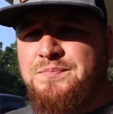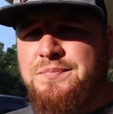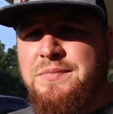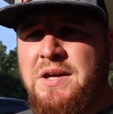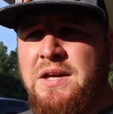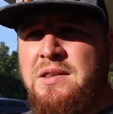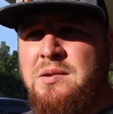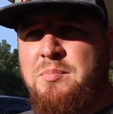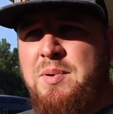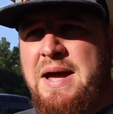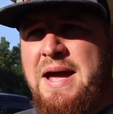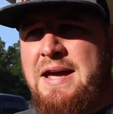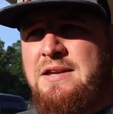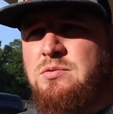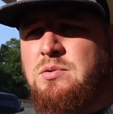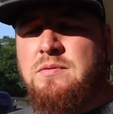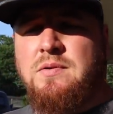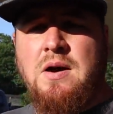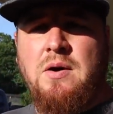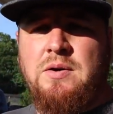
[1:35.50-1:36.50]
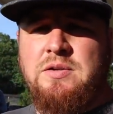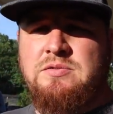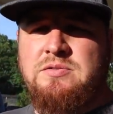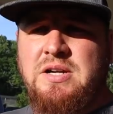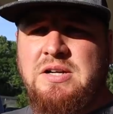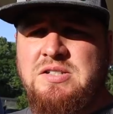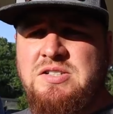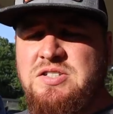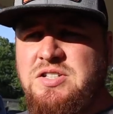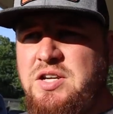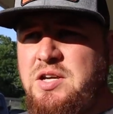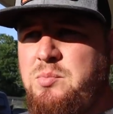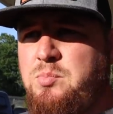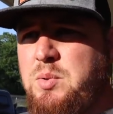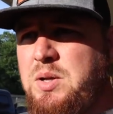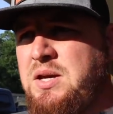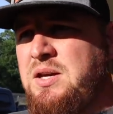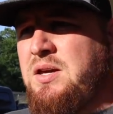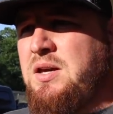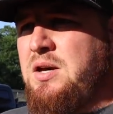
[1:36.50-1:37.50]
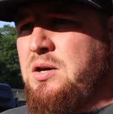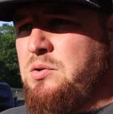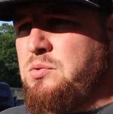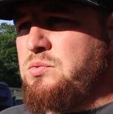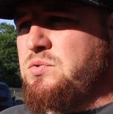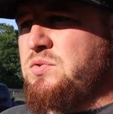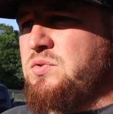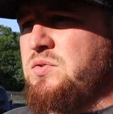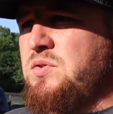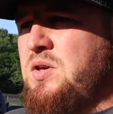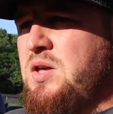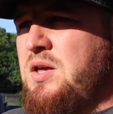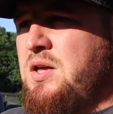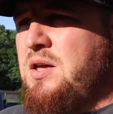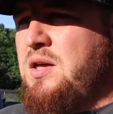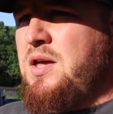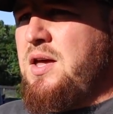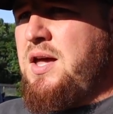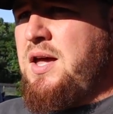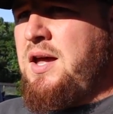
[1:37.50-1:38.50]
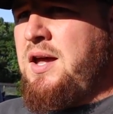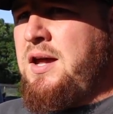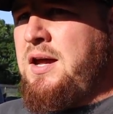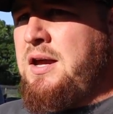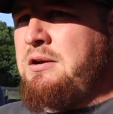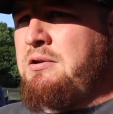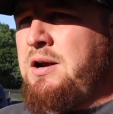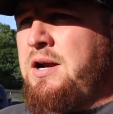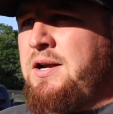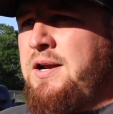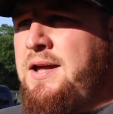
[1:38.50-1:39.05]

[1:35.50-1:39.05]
in the past we've always raised sheep and goats. And right